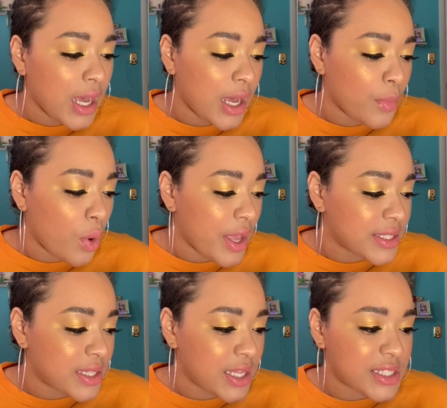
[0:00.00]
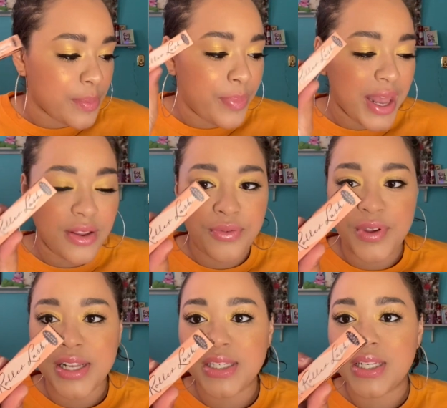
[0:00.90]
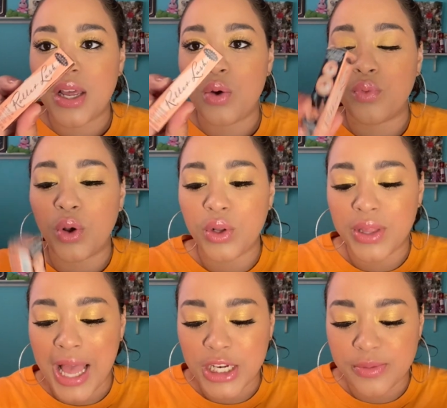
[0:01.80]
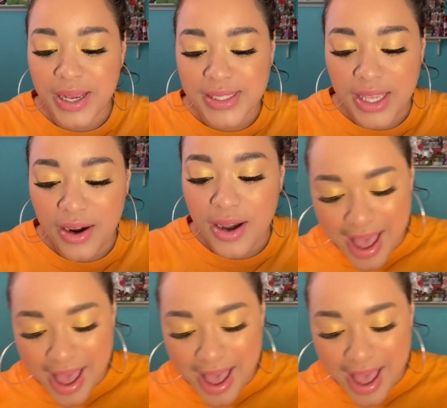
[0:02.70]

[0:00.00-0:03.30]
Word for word: um, is this Benefit Roller Lash Mascara.